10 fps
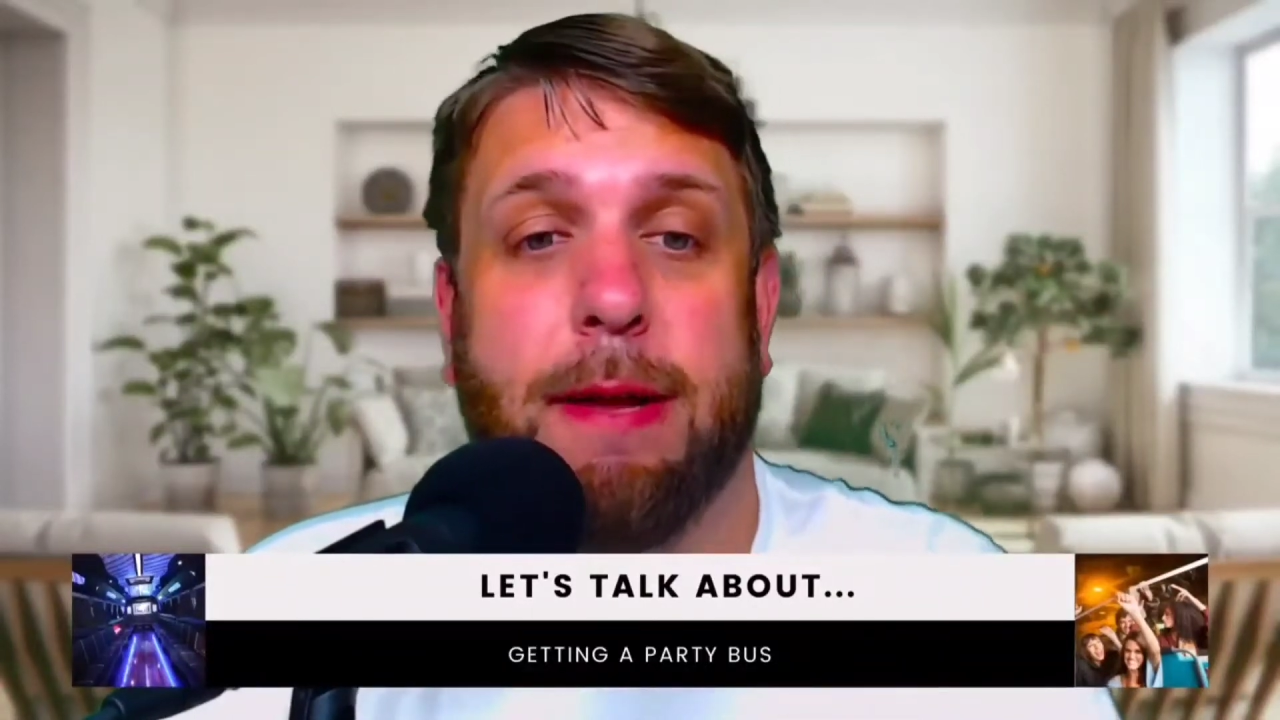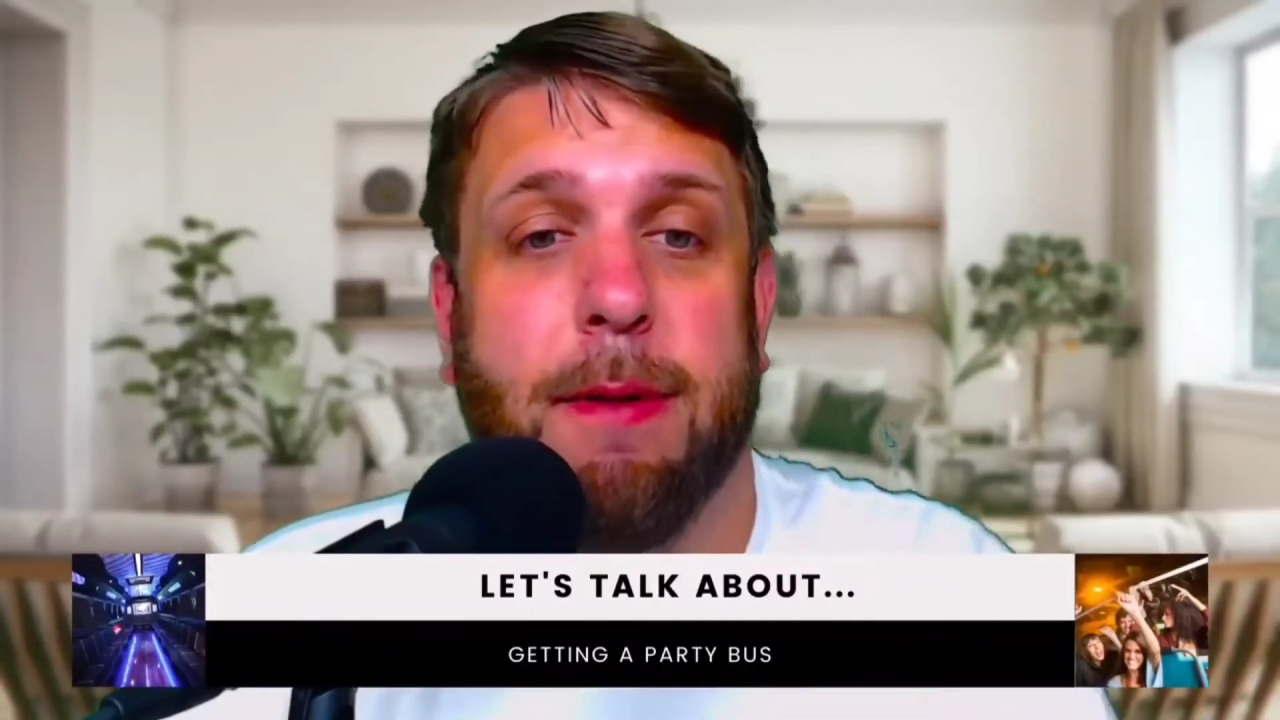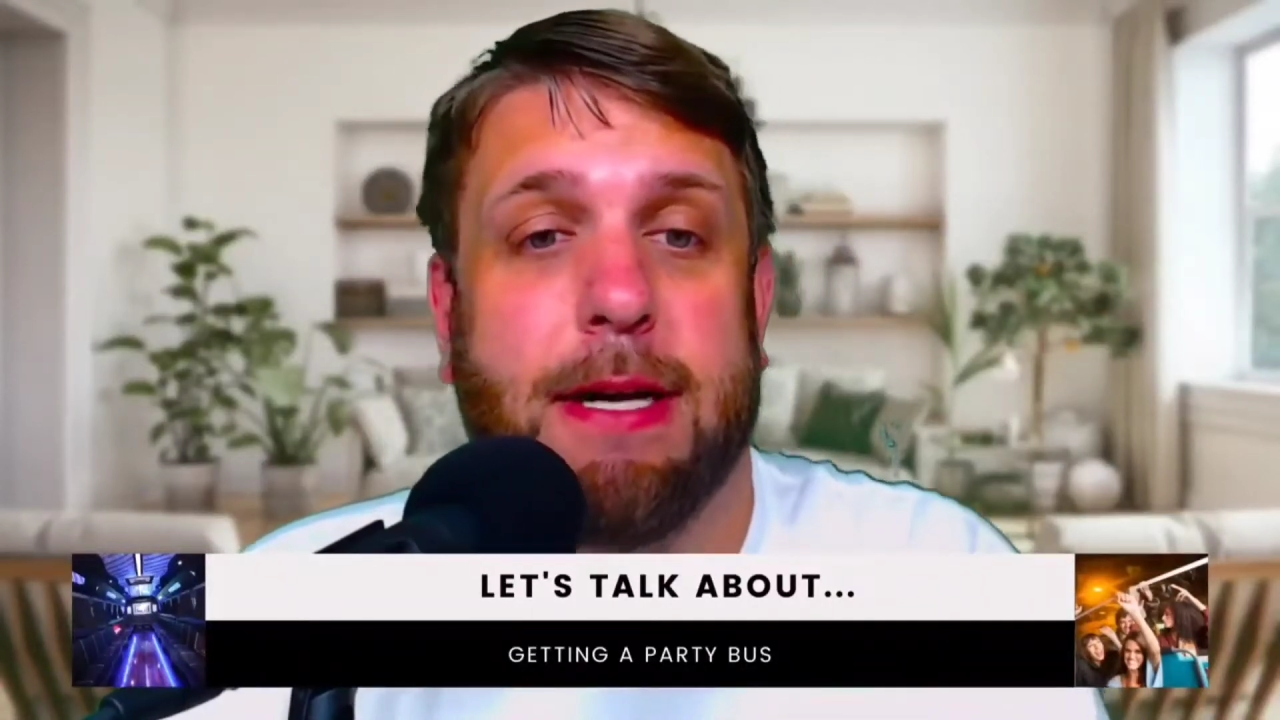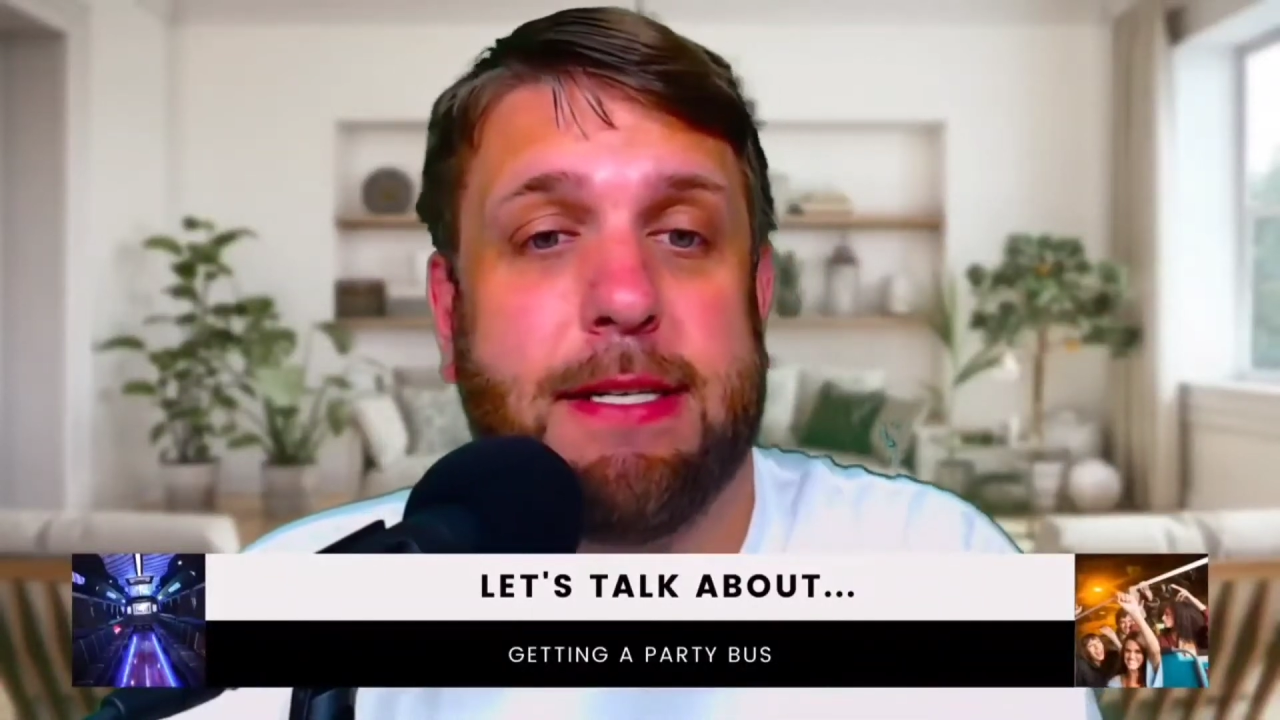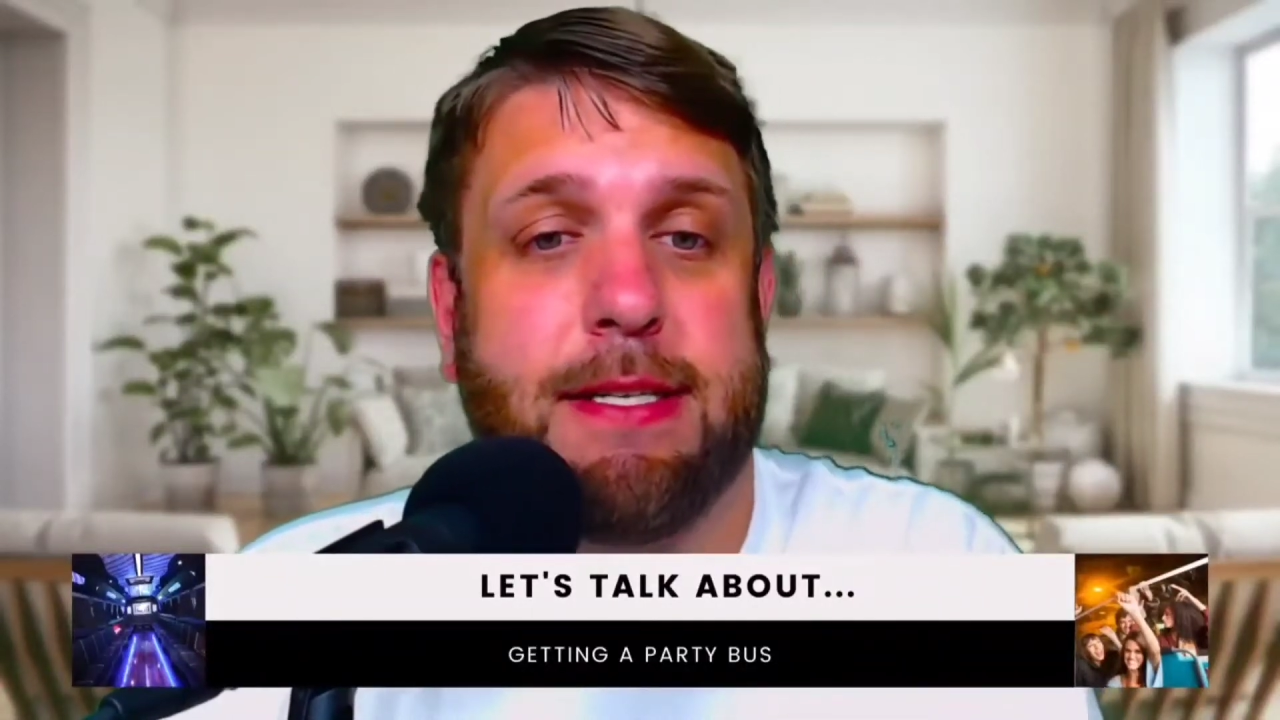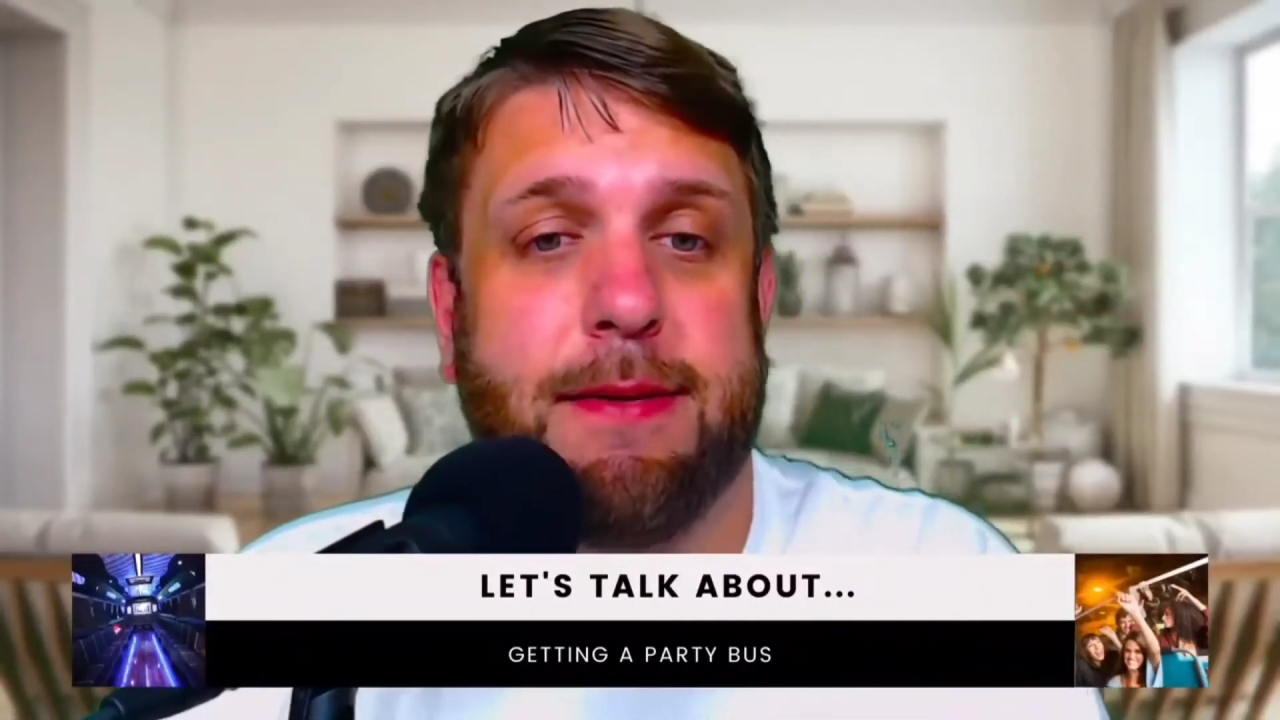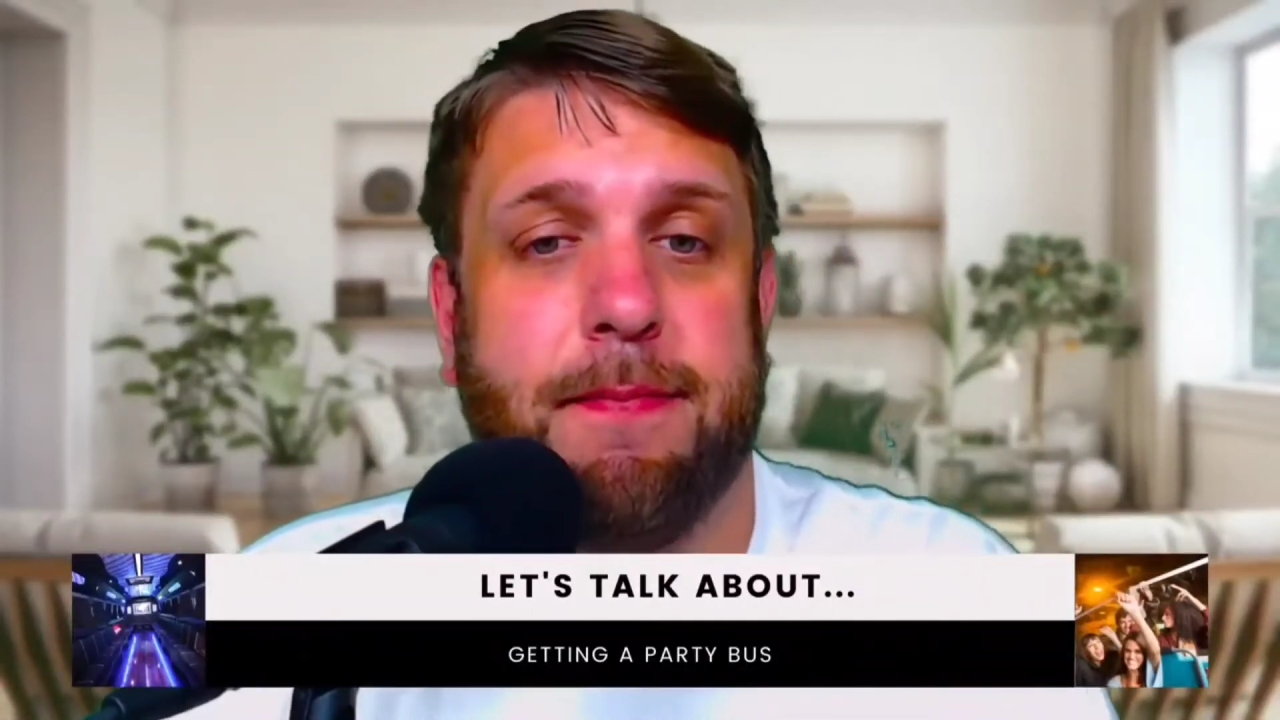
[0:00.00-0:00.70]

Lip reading: bus,